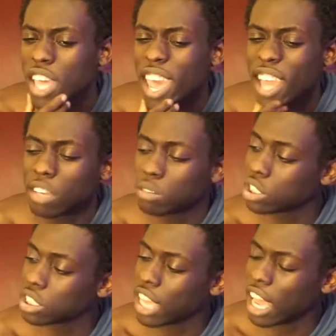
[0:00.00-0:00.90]
and he was
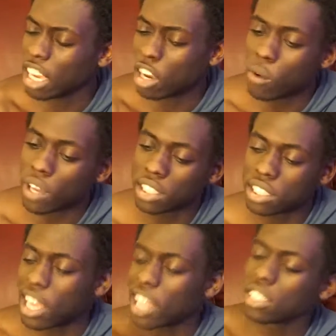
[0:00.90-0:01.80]
just going
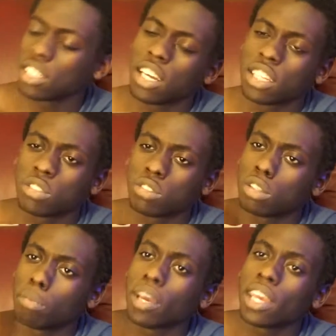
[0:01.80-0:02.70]
into intellectual
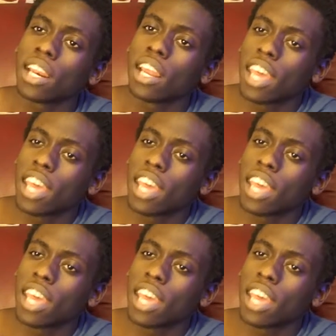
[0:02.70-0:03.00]
debate,